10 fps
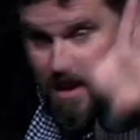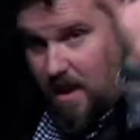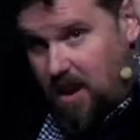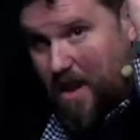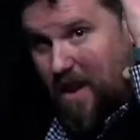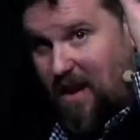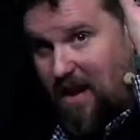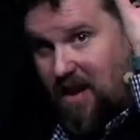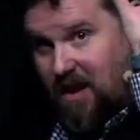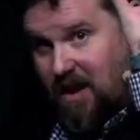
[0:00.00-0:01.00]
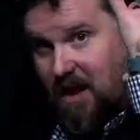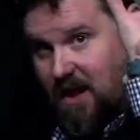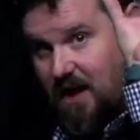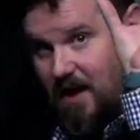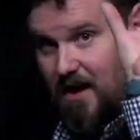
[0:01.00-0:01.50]

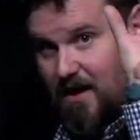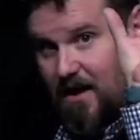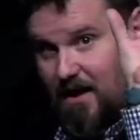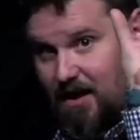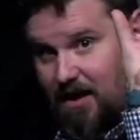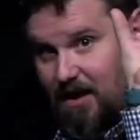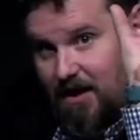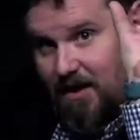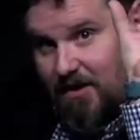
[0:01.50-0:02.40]
(silence)